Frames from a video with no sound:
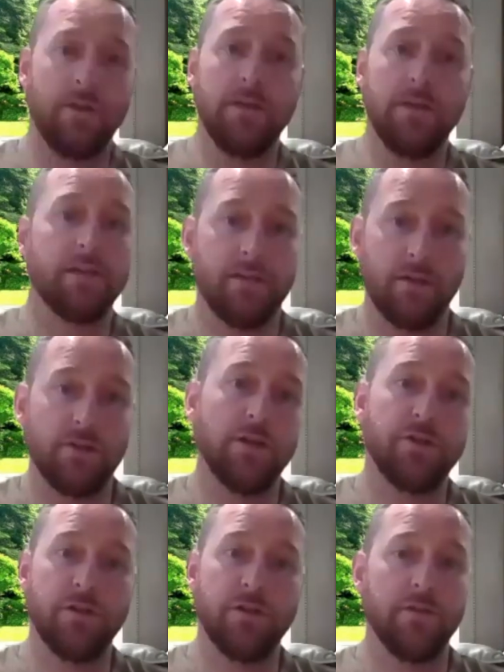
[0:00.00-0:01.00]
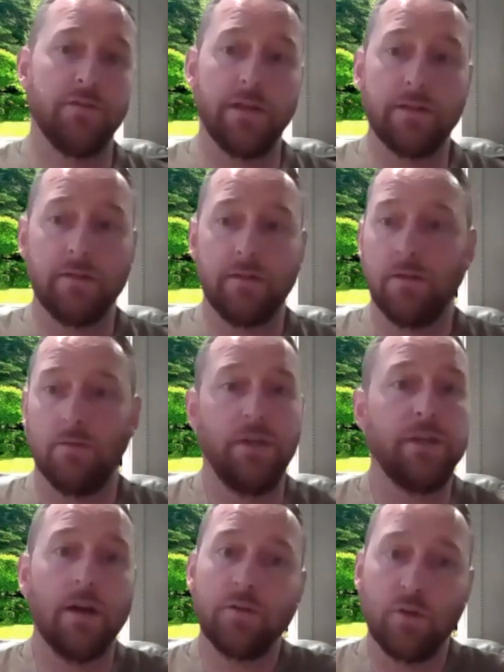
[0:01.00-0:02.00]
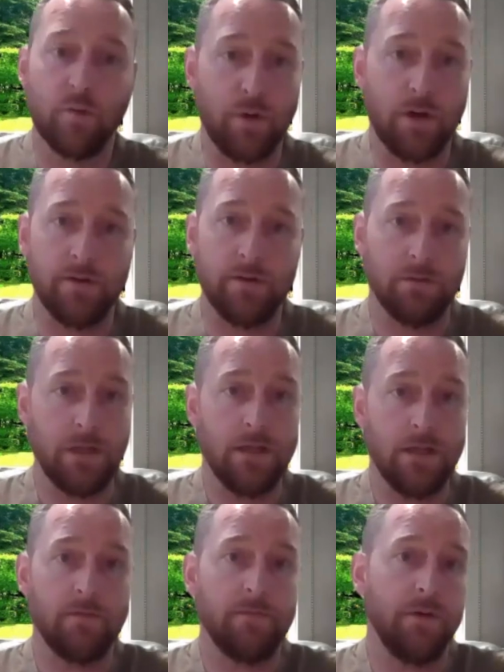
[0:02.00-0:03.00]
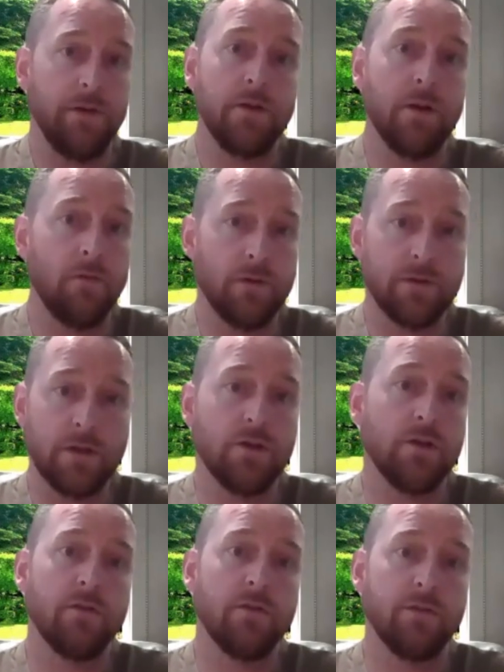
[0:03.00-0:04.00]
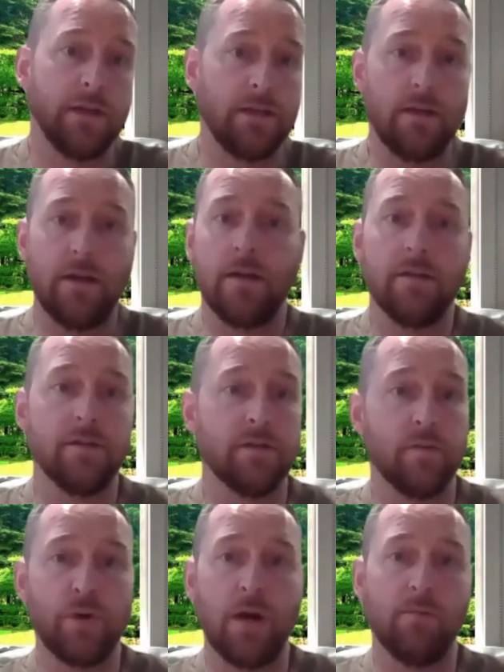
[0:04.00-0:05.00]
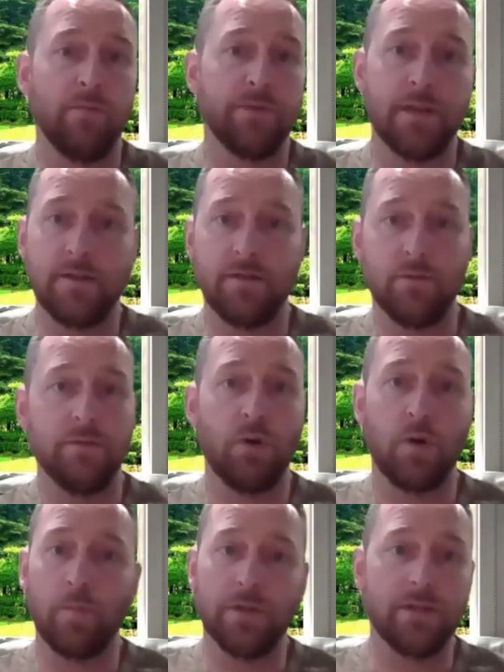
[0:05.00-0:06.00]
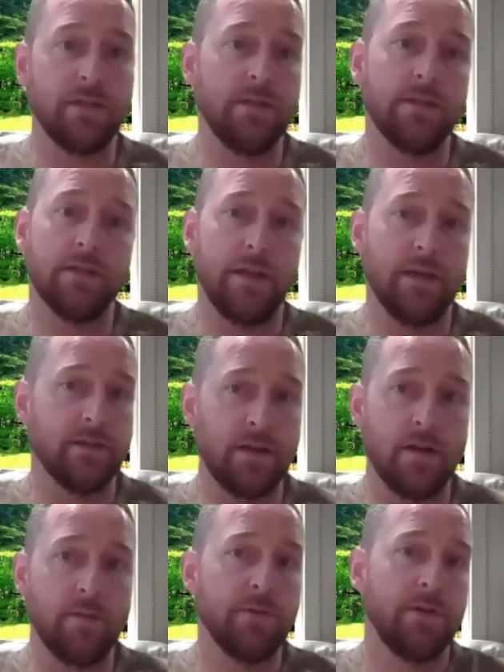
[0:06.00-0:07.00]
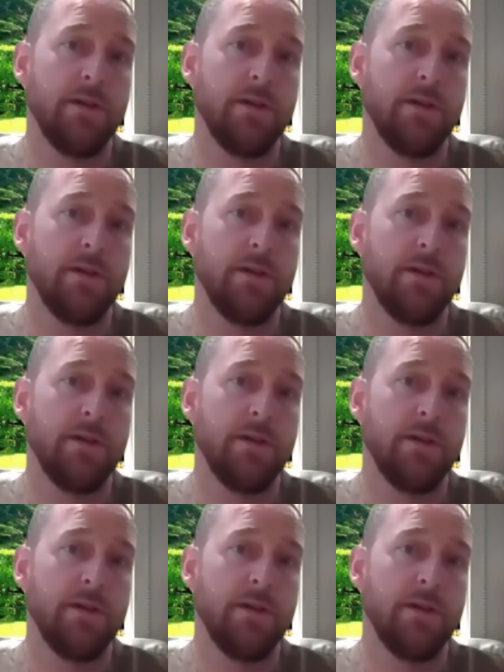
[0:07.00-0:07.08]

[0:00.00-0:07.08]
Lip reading: Nick's suggestion of like, reach out to a partner, take a free conversation of like, hey, these are the problems that you normally see in the landscape,